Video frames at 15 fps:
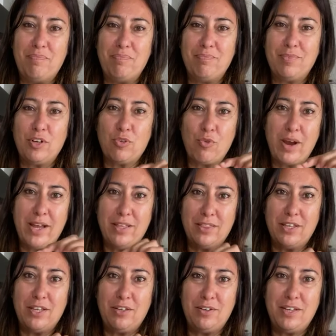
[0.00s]
grain
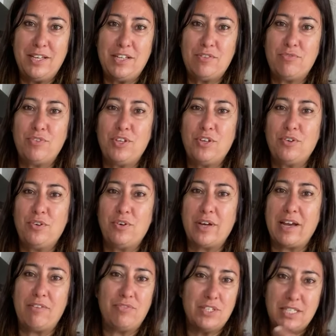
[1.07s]
that you need for your
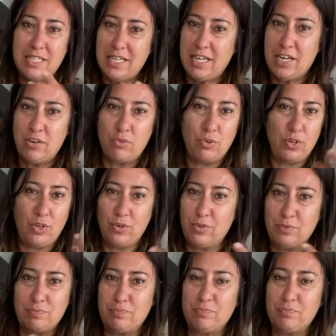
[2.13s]
cafetiere or your